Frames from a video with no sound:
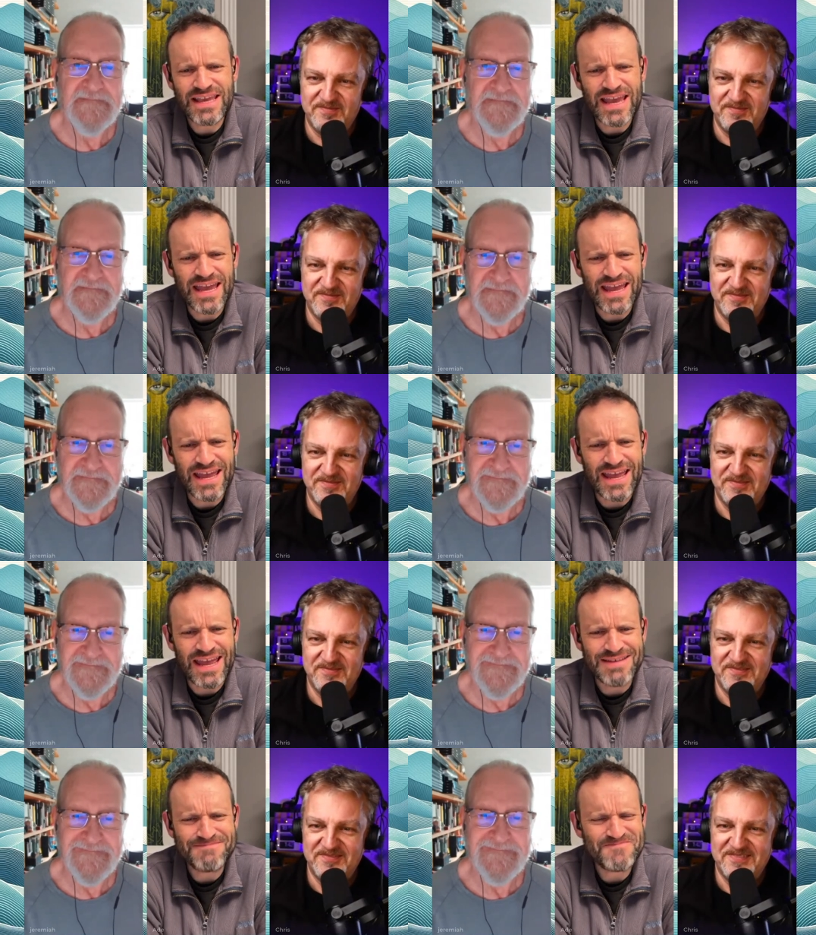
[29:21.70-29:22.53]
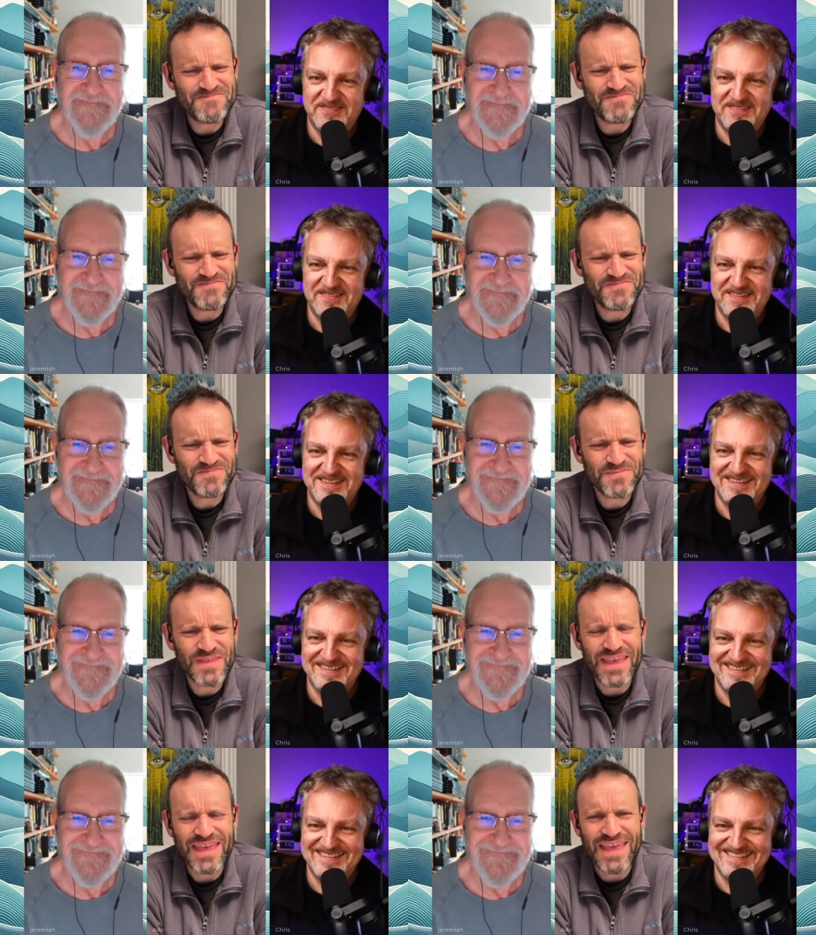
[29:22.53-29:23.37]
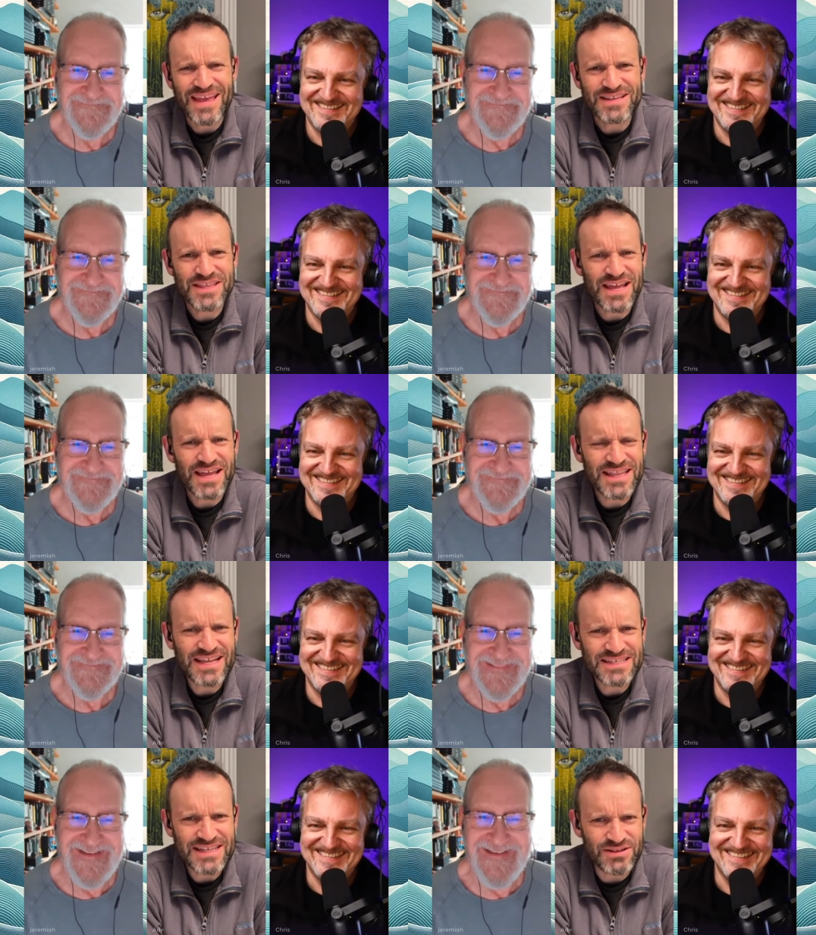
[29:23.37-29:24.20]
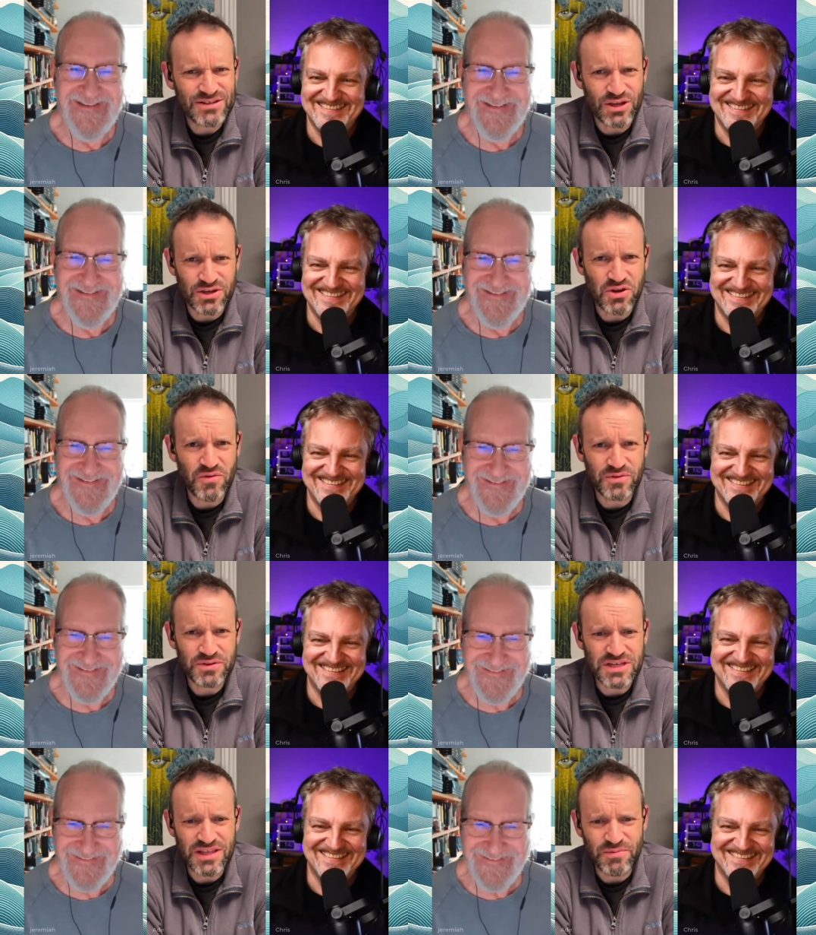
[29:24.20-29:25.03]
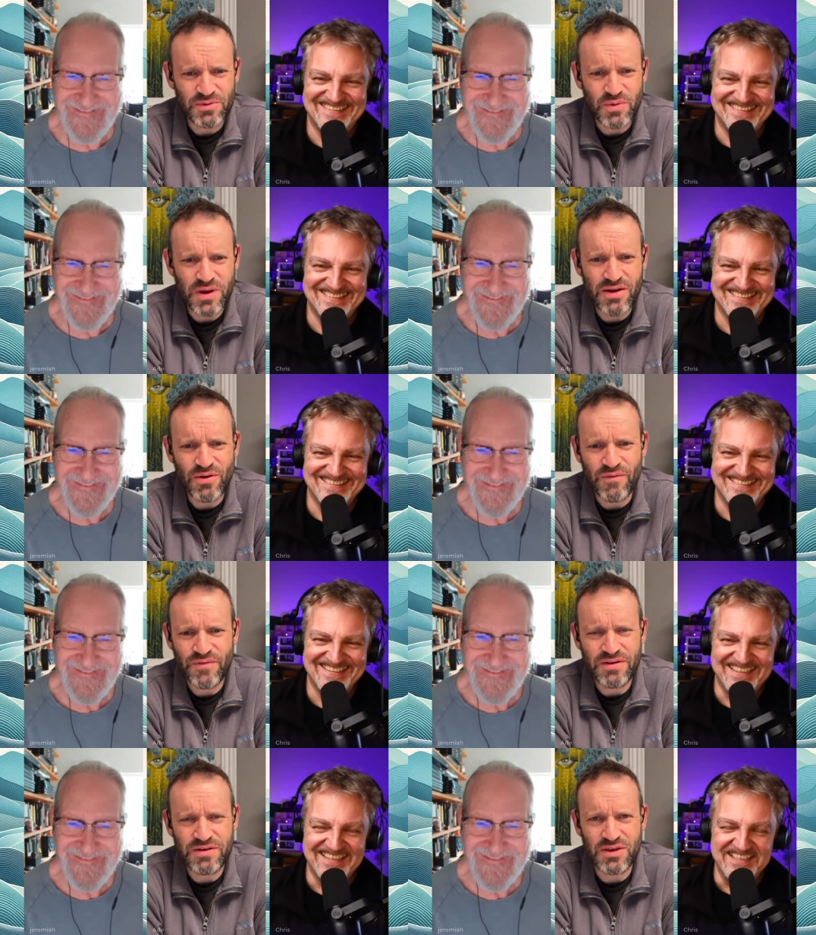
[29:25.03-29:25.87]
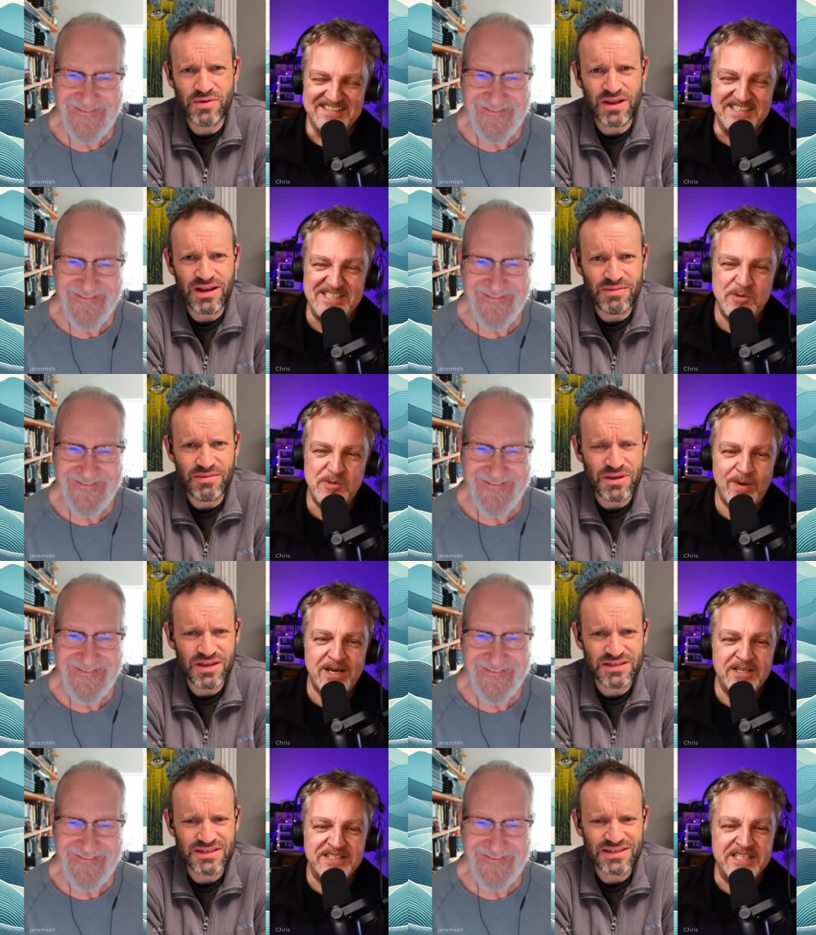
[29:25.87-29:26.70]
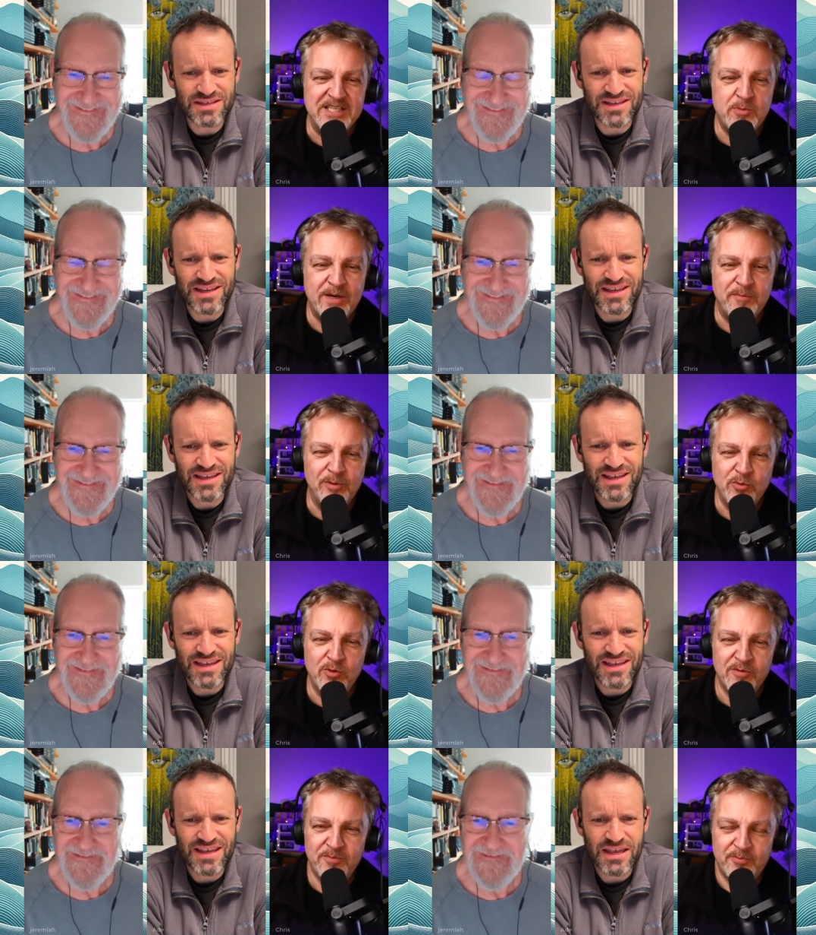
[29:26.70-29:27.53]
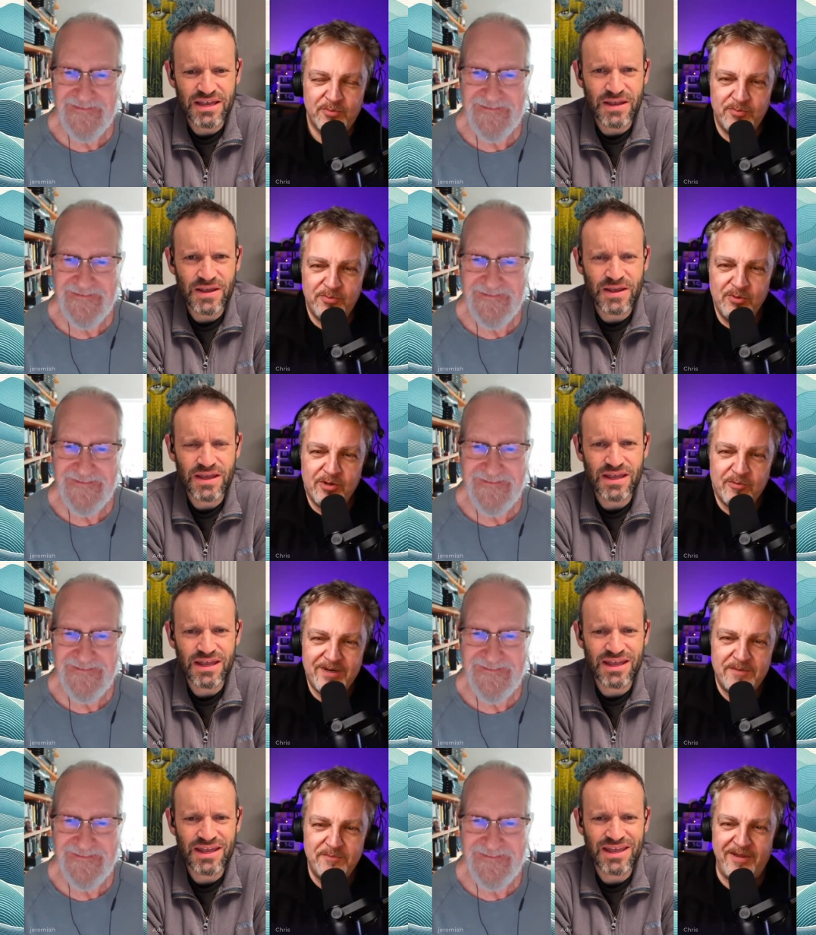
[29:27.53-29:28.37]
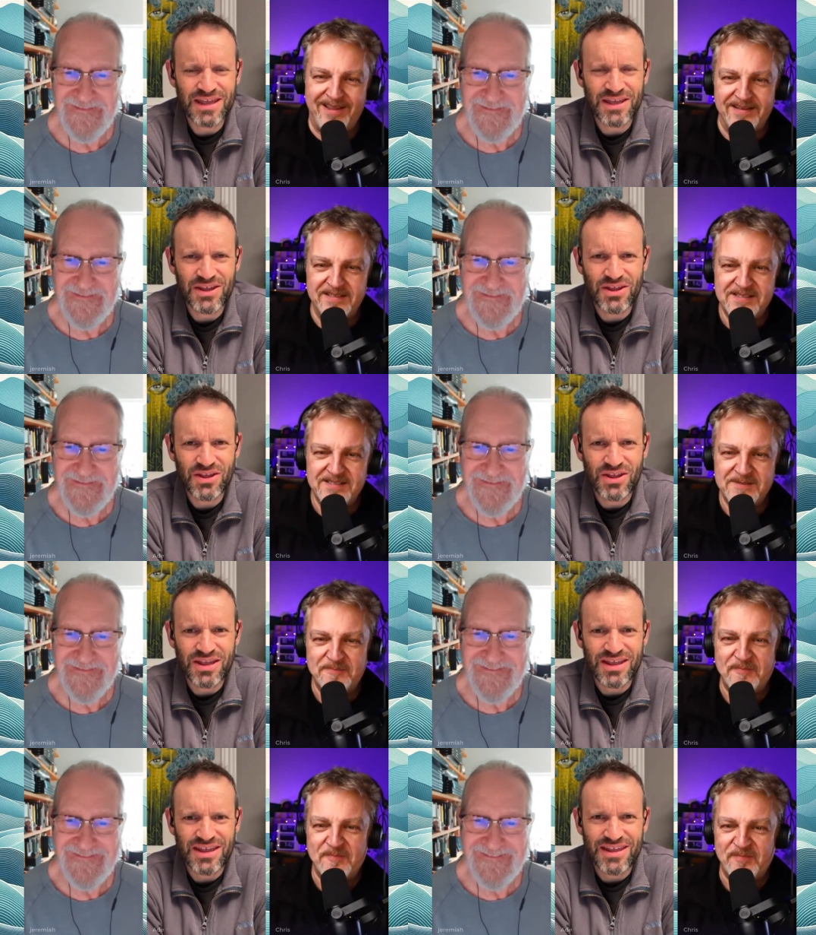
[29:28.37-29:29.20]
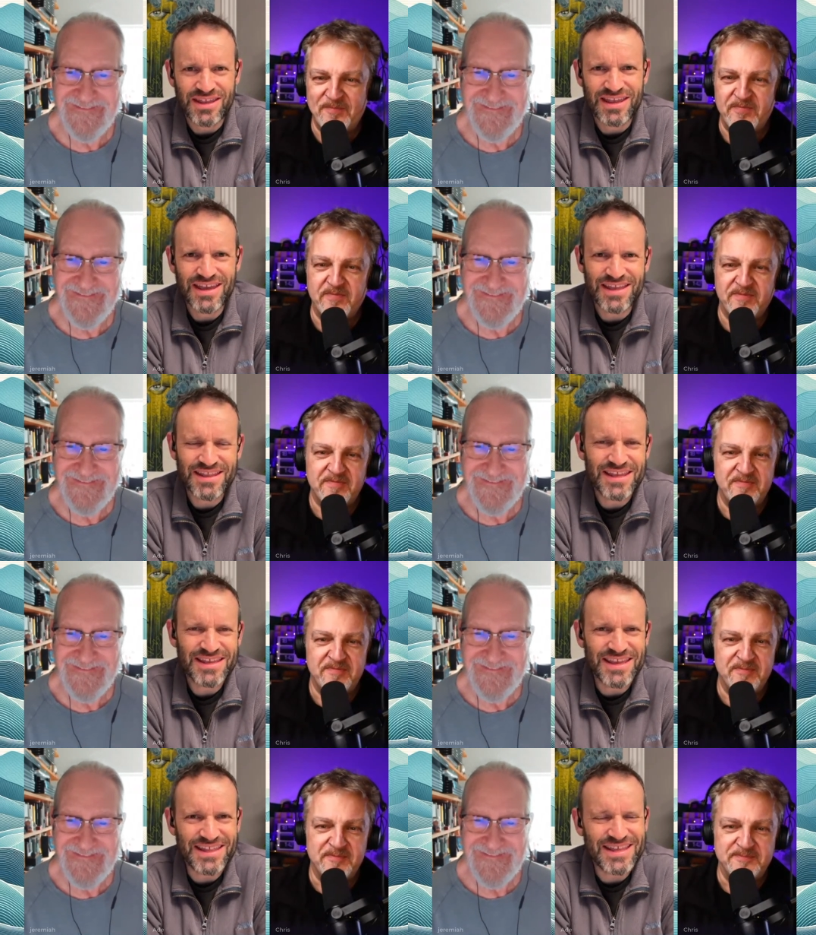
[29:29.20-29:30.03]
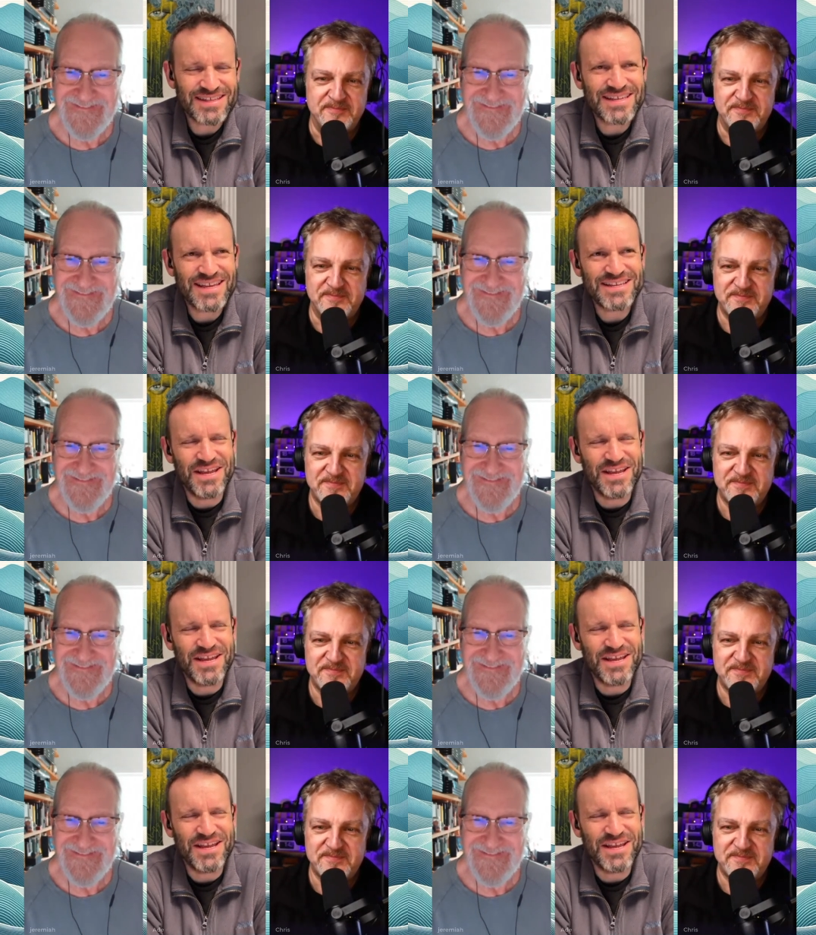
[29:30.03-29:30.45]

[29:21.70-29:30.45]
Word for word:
Speaker 1: Yeah... That that sounds like a novelty that would wear off very.
Speaker 2: Did you wear? Did you wear blue or blue or red pants?
Speaker 1: Yeah, that, yeah. That